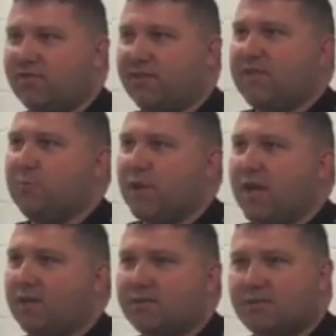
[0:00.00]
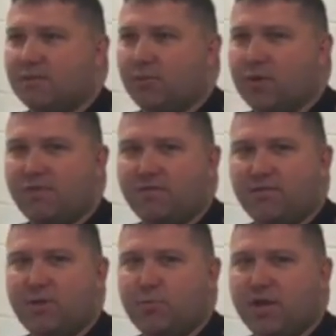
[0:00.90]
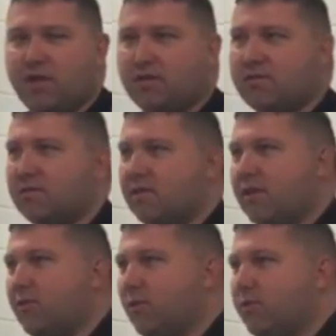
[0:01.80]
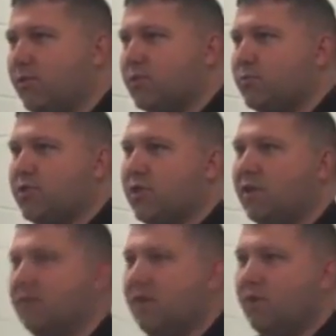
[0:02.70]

15 bananas. If you ate 15 bananas, it's like going through this machine,